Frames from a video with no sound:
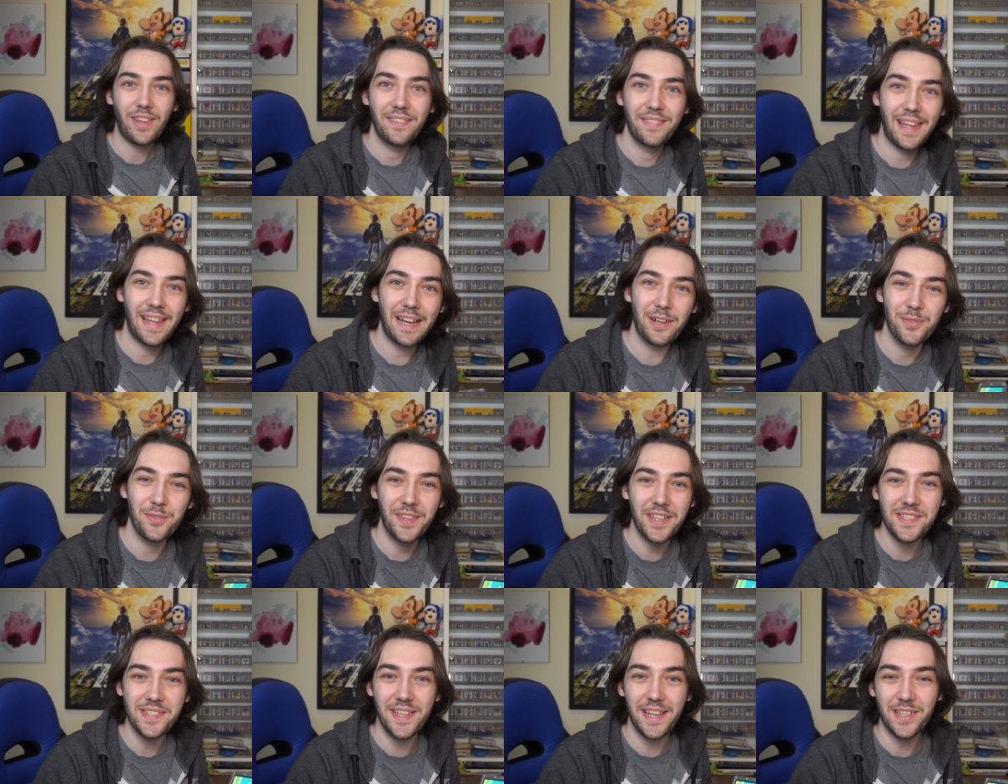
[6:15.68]
Now
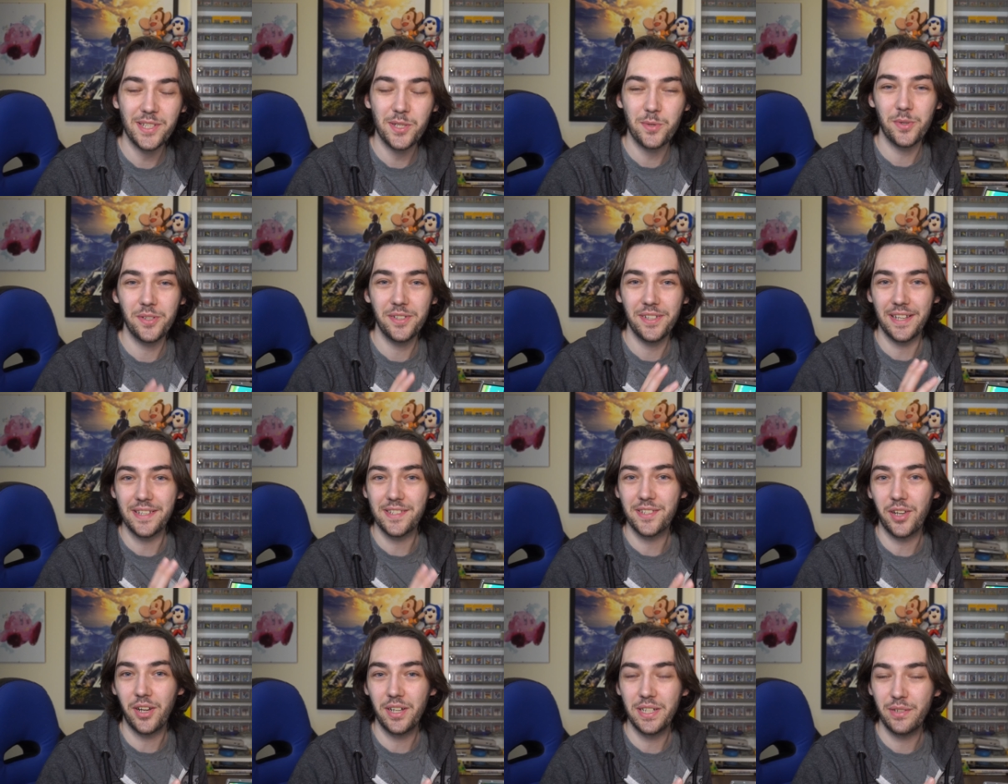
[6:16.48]
this next one
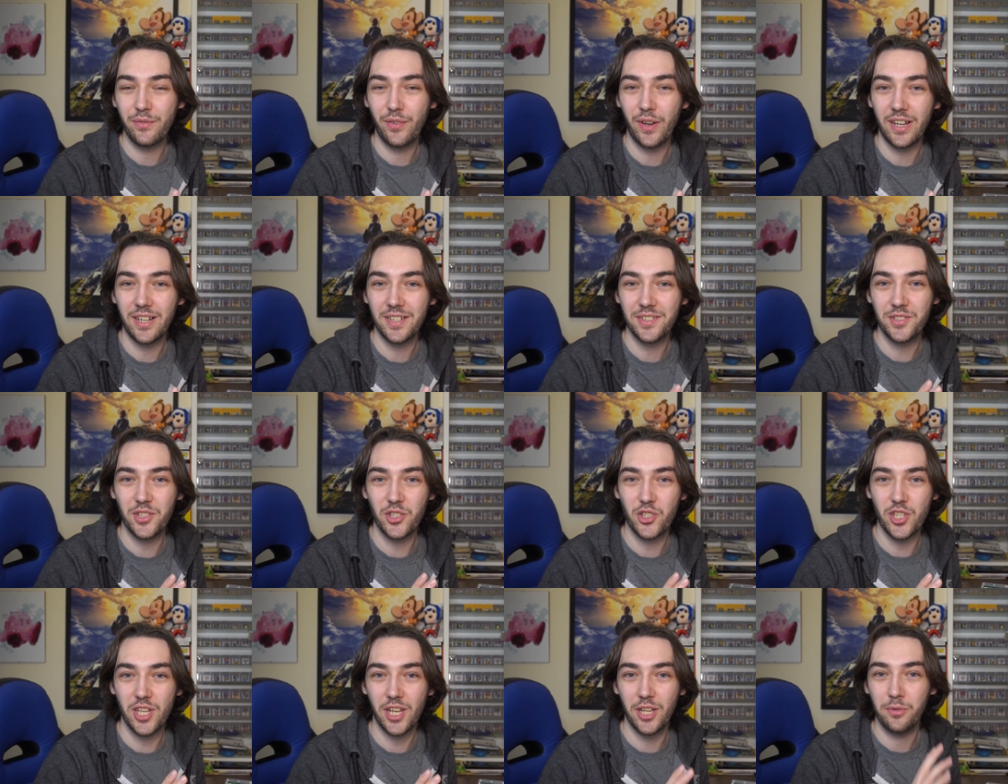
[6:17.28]
is kind of hard to
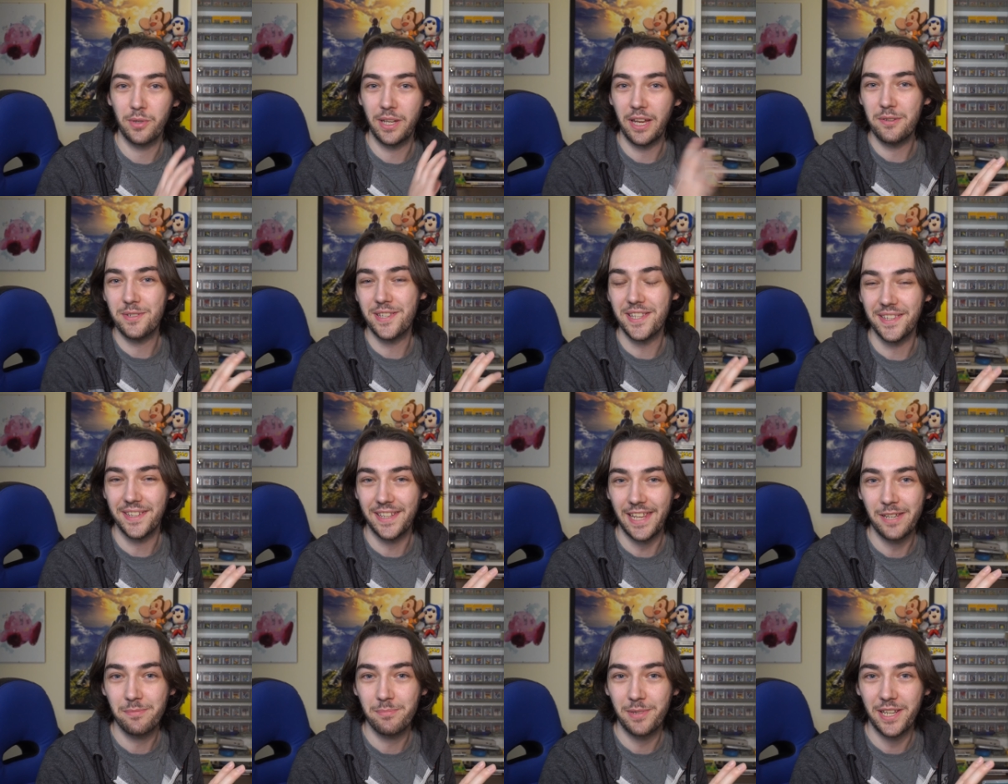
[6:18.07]
show using the
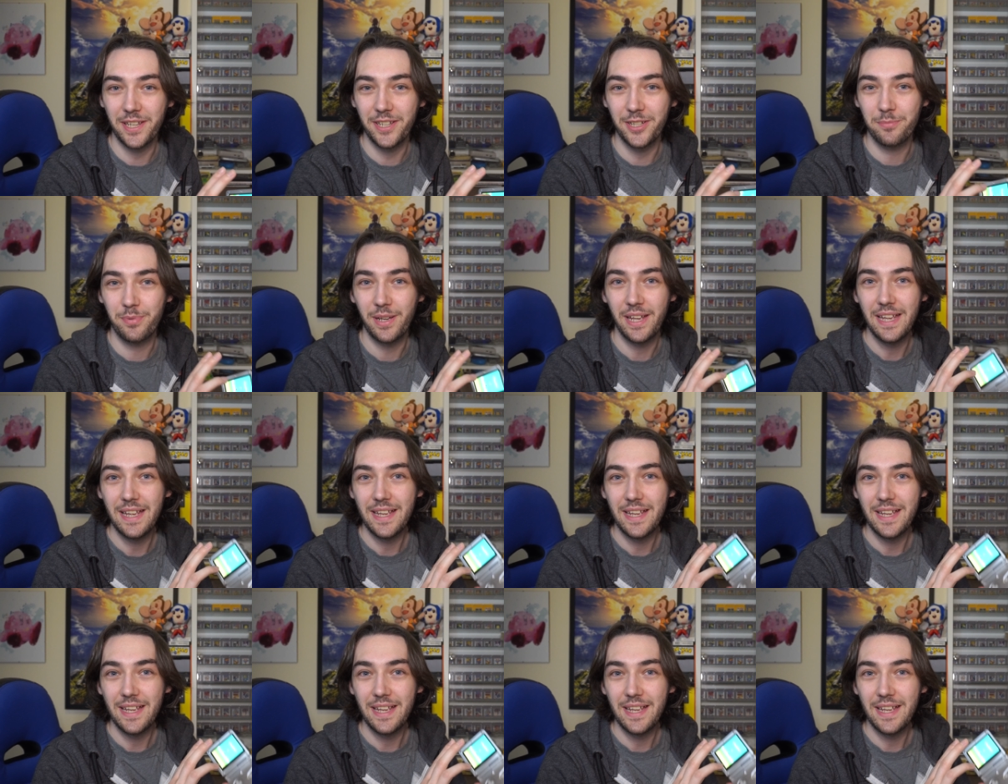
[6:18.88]
GameCube,